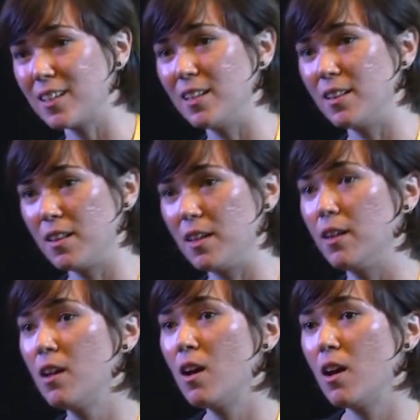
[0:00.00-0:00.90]
in
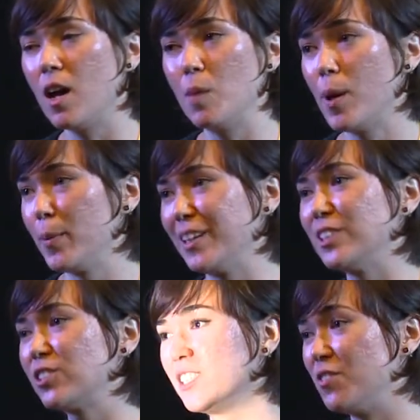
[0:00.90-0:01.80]
the public
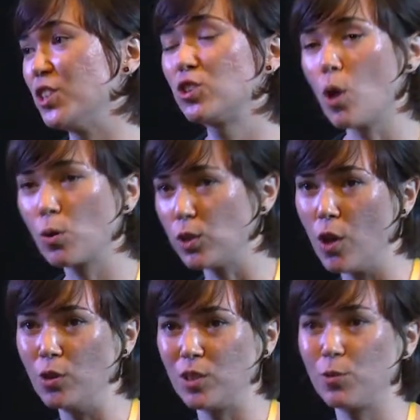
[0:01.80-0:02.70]
interest if it's so
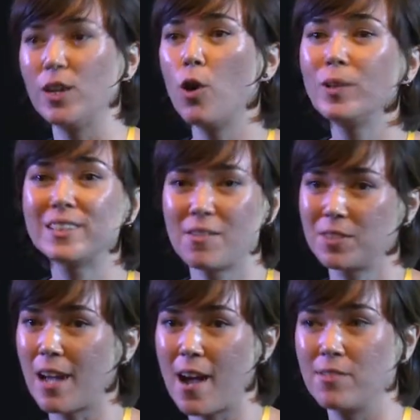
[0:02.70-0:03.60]
close, if we always have
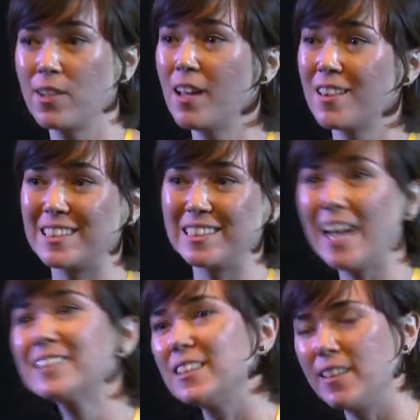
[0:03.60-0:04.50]
to have this
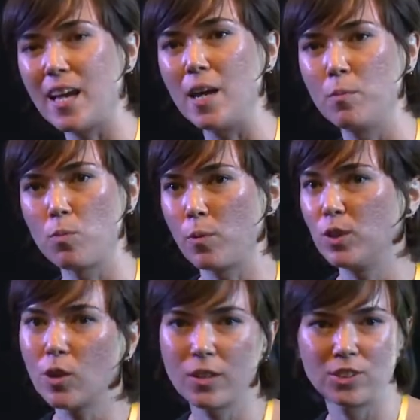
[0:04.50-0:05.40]
guessing game where we
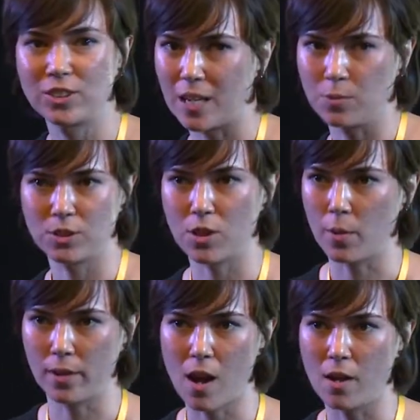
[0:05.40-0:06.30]
don't understand what's
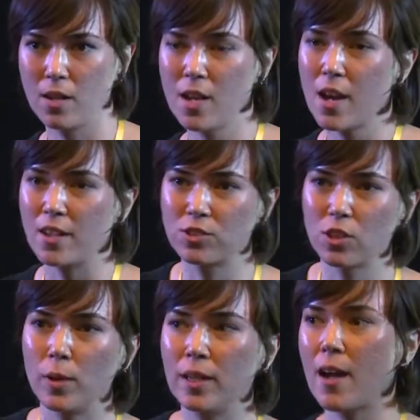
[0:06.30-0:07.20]
going on. And
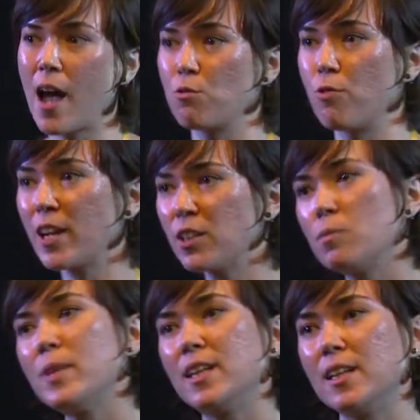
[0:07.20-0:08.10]
so we have
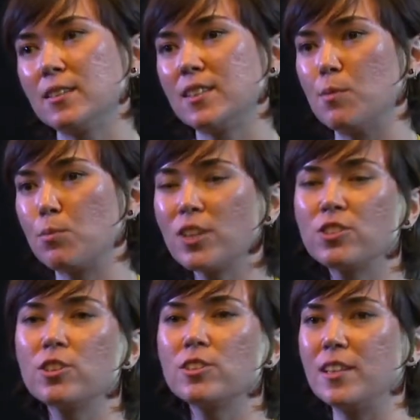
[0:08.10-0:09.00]
regular meetings in
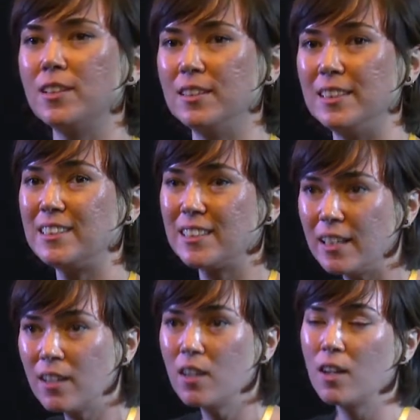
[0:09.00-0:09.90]
Brussels and
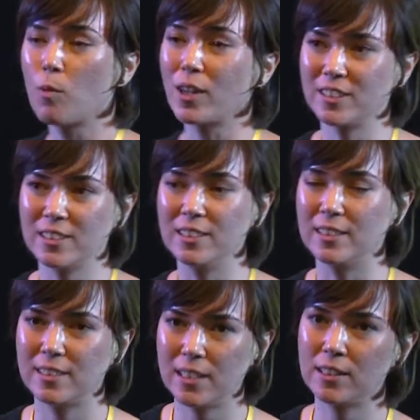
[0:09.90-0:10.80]
DC, Washington
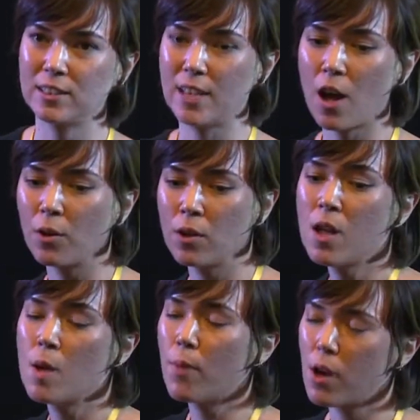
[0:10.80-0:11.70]
DC, to tell
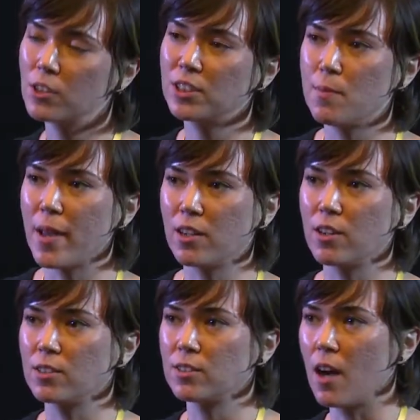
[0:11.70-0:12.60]

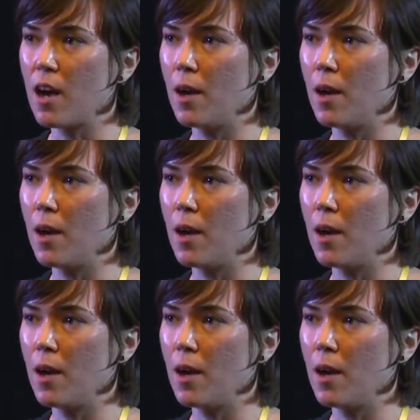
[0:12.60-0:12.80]
policymakers